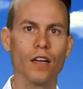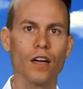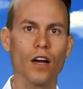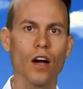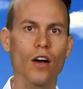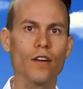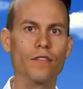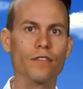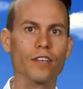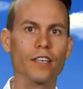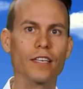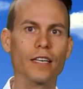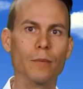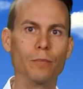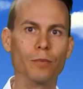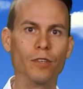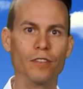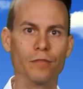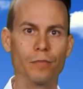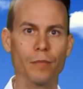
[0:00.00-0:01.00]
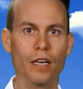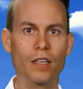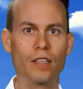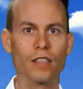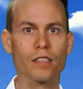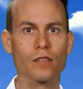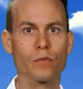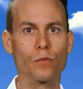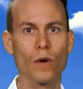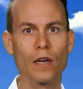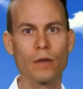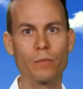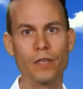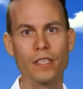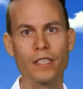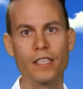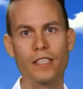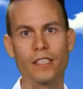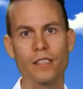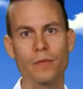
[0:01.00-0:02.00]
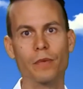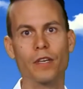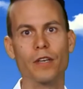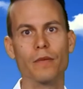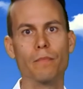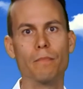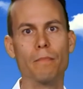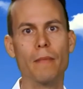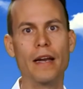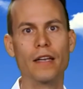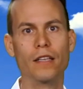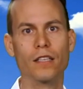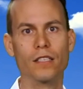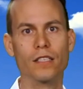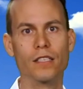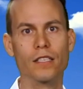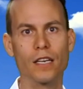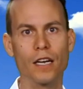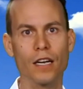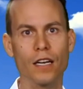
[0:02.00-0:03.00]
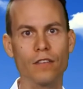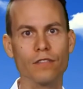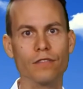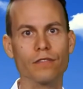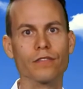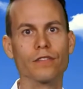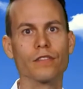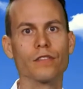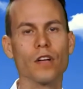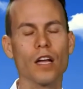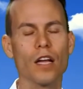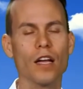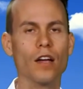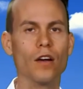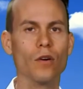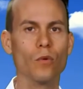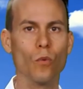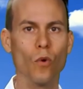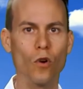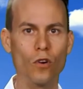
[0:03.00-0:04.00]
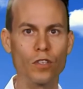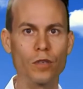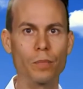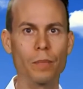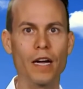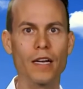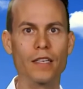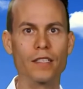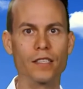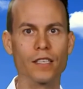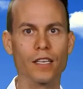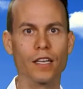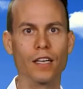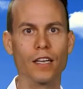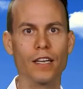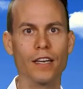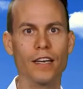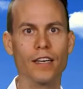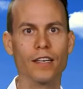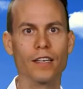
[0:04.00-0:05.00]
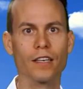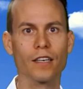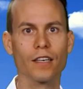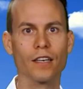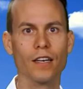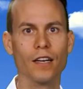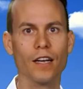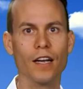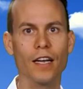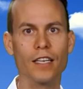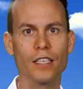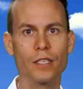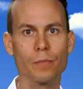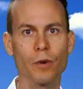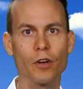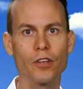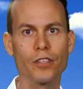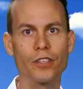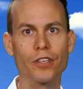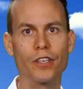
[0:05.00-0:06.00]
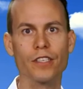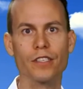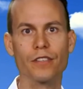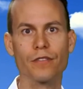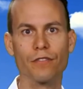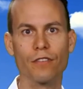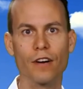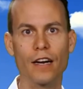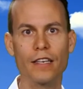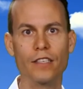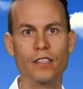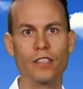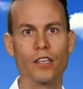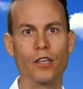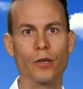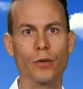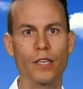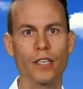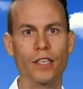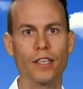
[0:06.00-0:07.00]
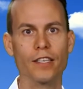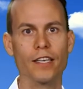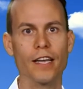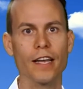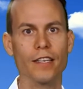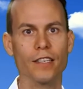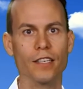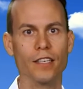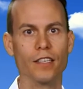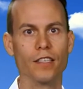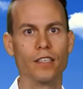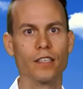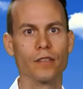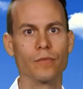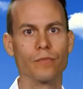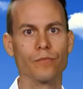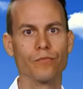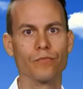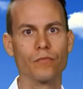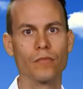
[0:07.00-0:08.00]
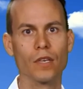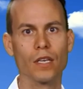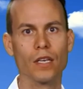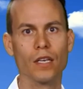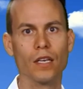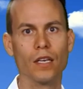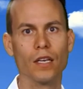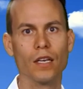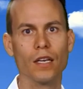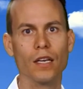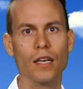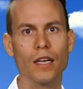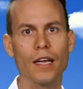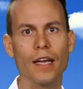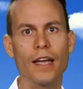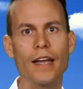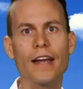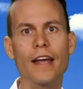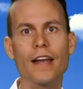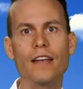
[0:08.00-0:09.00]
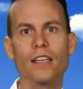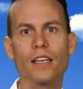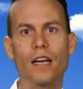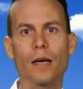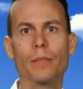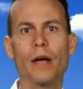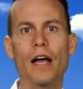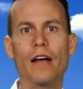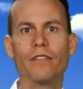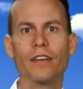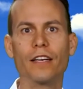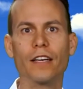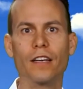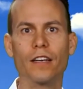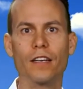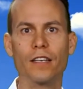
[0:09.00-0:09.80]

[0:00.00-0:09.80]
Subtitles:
Over a couple of months, one participant met the staff, walked past the clinic and spoke to his friends who had attended. He ended up having an